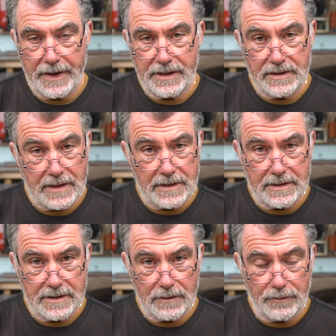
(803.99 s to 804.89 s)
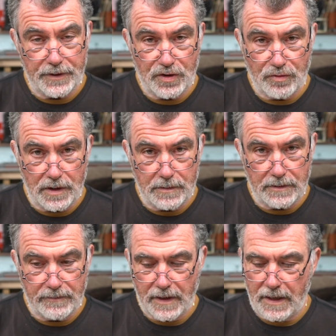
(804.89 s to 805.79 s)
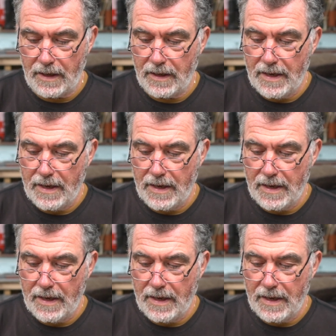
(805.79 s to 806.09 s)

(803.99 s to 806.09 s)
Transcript: extents or extremes of color.